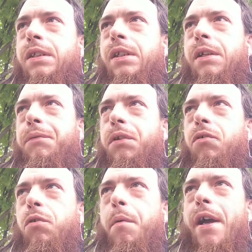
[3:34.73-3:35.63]
If you're in
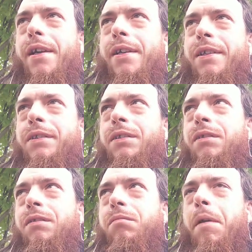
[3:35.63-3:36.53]
Quebec,
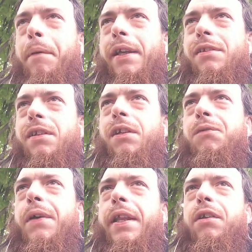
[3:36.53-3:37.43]
maybe consider
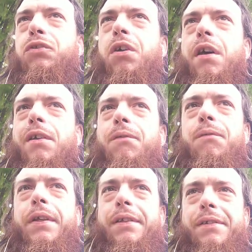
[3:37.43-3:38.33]
Videotron or
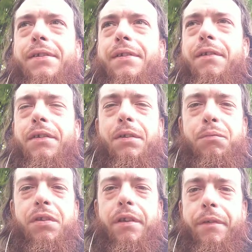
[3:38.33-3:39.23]
Fizz, their
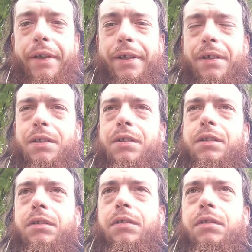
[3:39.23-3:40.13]
subsidiary.
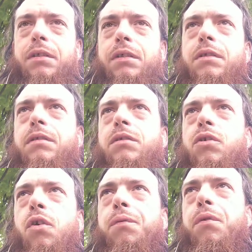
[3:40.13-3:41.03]

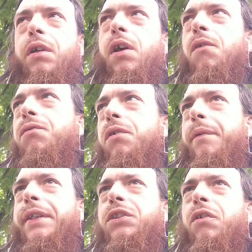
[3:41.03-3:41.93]
Or if you want to go for a
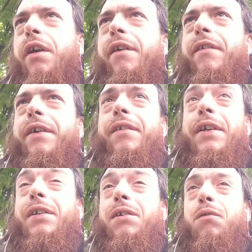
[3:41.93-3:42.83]
regional carrier
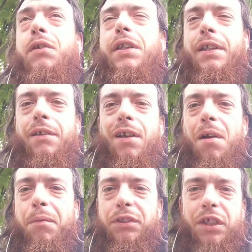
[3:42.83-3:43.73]
and you're within their
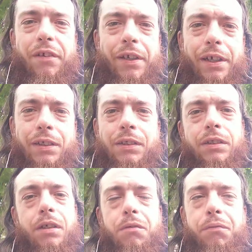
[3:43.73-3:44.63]
coverage area,
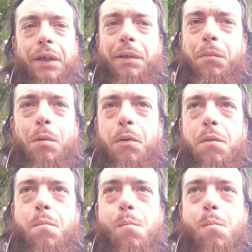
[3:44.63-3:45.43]
Freedom Mobile.